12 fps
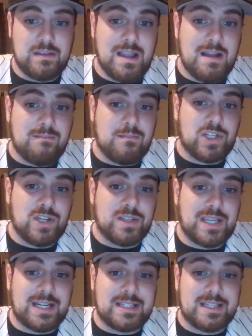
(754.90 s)
not much
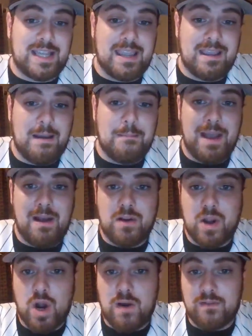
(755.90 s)
else I could say about
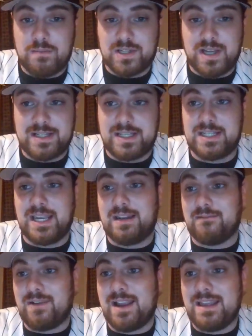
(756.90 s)
Garver besides he's
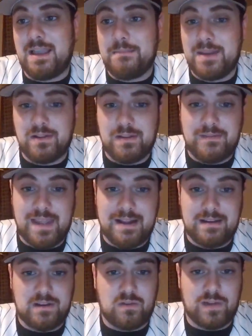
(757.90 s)
hitting right in that middle of
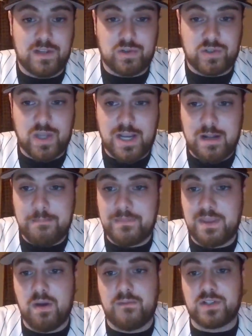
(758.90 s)
that, you know, Rangers lineup.
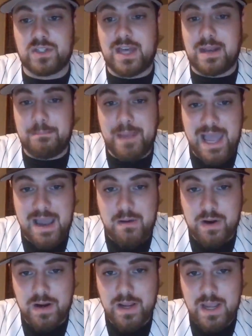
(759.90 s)
He offers a lot of
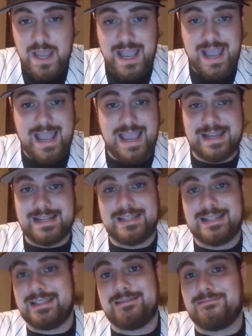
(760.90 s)
power, and
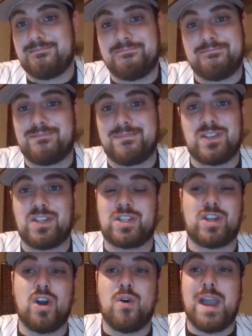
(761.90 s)

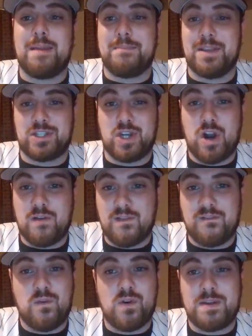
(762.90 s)
just go add Mitch Garver,
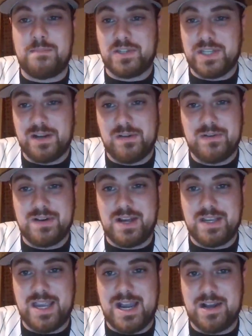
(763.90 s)
40% owned
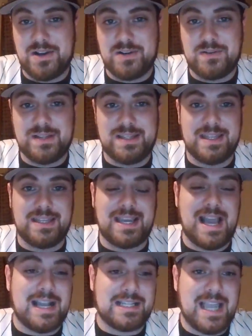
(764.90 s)
on Yahoo. The
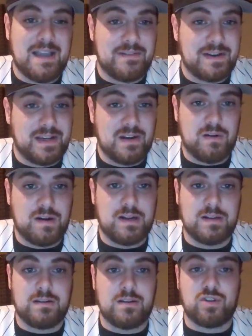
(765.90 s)
guy's having, you know,
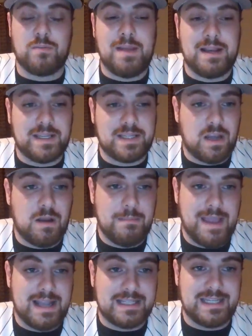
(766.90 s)
a tremendous
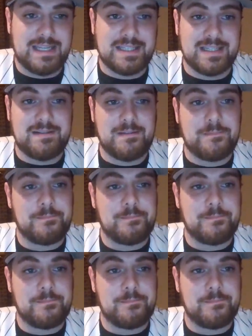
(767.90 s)
comeback season.